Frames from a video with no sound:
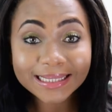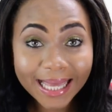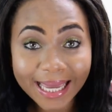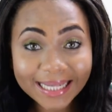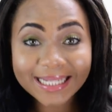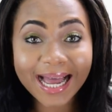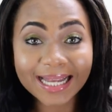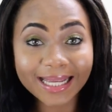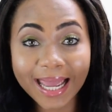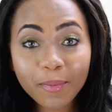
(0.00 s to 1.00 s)
leg
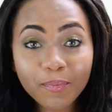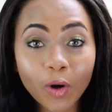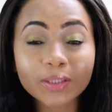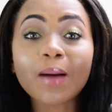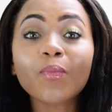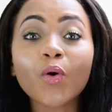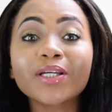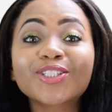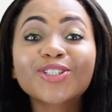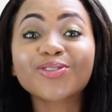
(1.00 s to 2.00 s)
at the airport, I'm
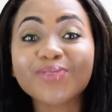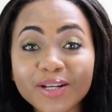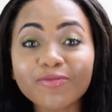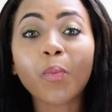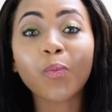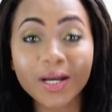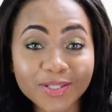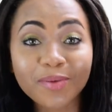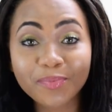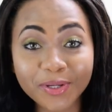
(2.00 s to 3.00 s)
going straight for
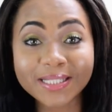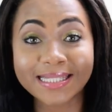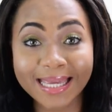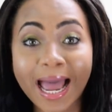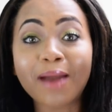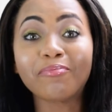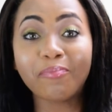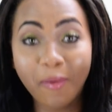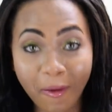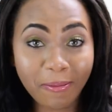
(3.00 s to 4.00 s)
poisson braisé and
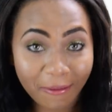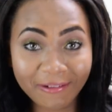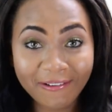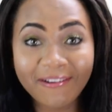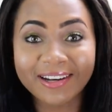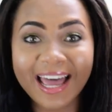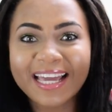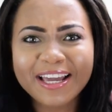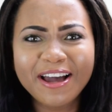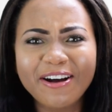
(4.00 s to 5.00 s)
bobolo.
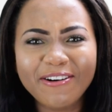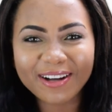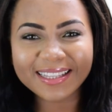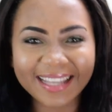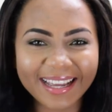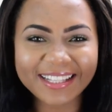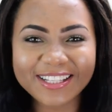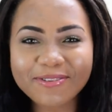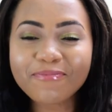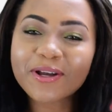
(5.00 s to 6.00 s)
Like, what the
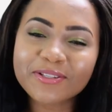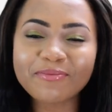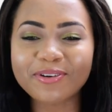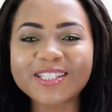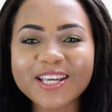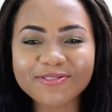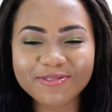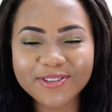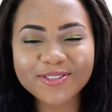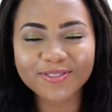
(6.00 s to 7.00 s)
poisson braisé is
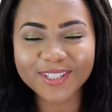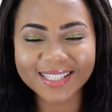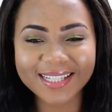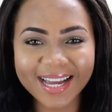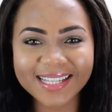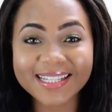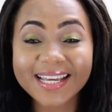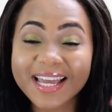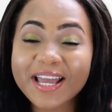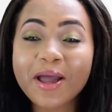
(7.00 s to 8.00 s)
roast fish, guys.
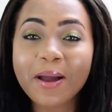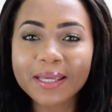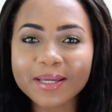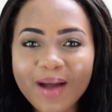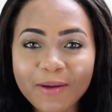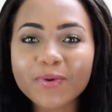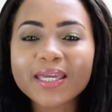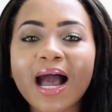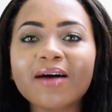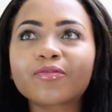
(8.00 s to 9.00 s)
It might
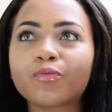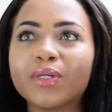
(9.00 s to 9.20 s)
be, we have